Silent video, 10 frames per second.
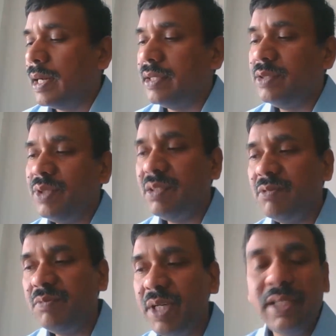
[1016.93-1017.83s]
These were some
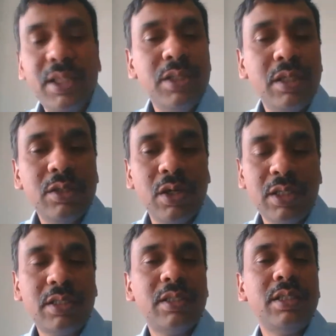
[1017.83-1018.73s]
of my initial
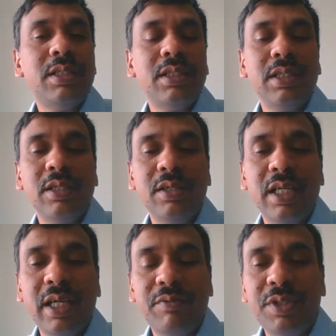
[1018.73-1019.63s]
thoughts,
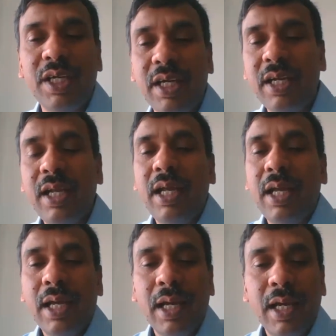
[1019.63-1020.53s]
that I've shared.
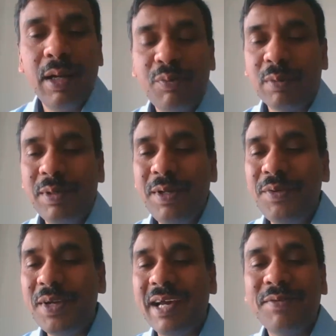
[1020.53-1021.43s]
Probably if
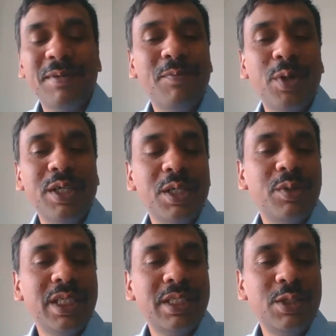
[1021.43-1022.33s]
you have some pointed
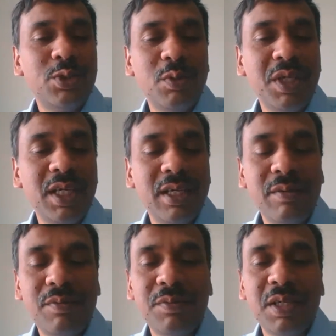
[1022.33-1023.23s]
questions to me, and
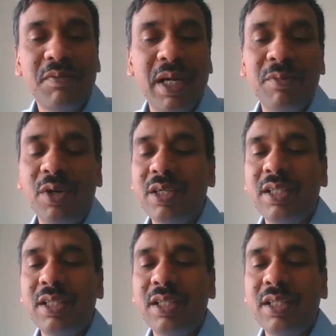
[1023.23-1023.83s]
if I'm not in the